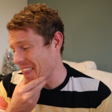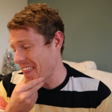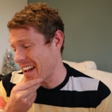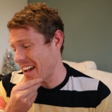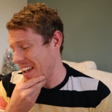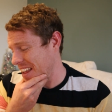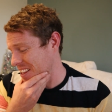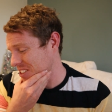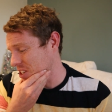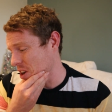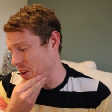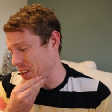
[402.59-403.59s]
That is
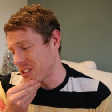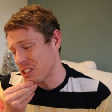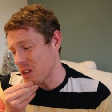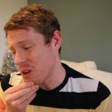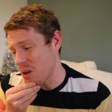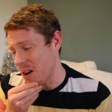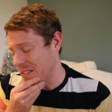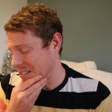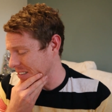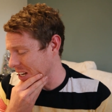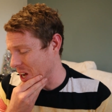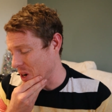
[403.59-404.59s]
going to
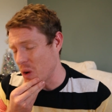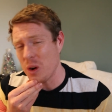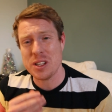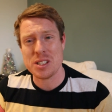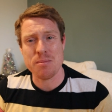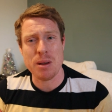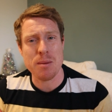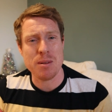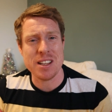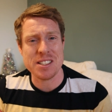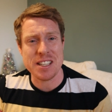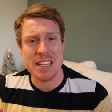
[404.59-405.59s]
annoy some
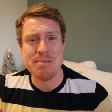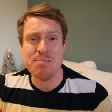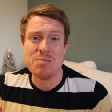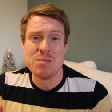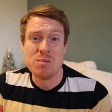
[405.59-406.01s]
people, isn't it?